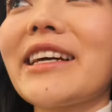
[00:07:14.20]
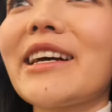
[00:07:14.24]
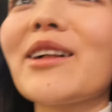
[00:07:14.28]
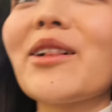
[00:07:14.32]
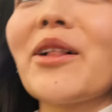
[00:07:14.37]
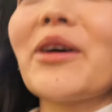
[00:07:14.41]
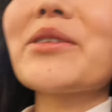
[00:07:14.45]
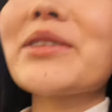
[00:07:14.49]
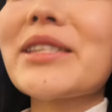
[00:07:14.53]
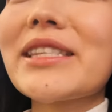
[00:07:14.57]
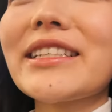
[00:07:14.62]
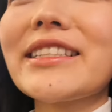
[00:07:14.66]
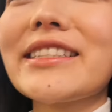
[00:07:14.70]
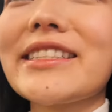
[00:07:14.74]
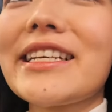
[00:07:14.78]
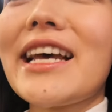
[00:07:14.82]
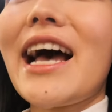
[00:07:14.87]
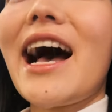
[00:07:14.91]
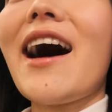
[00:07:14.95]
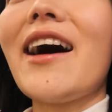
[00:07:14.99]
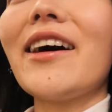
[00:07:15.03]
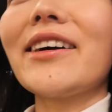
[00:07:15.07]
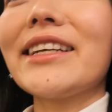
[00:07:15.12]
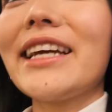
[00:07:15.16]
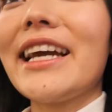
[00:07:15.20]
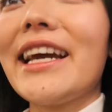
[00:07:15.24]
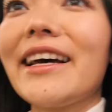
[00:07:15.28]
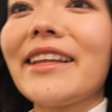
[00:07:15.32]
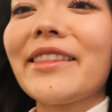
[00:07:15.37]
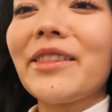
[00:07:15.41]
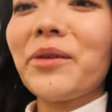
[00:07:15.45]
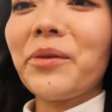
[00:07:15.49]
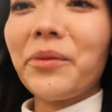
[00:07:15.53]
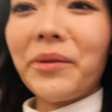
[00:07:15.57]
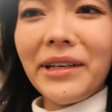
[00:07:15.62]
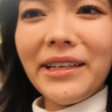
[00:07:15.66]
they closed it down
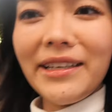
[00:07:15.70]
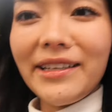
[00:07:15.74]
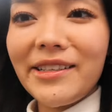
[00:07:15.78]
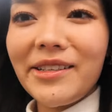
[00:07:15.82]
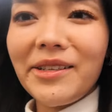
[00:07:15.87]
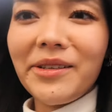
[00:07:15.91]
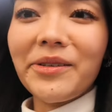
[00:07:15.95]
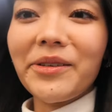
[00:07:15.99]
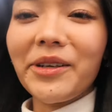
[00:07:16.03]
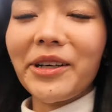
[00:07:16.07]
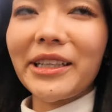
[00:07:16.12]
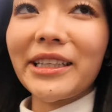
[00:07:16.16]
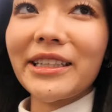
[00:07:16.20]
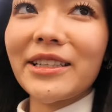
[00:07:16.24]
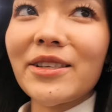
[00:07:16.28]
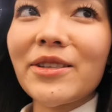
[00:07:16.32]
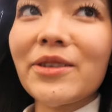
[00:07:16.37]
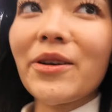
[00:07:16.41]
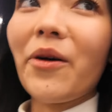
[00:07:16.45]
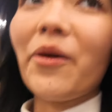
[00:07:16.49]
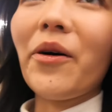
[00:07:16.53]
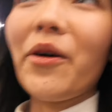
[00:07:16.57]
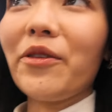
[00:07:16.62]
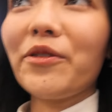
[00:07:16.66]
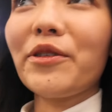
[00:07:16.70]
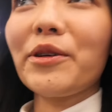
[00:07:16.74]
and the one in New York is so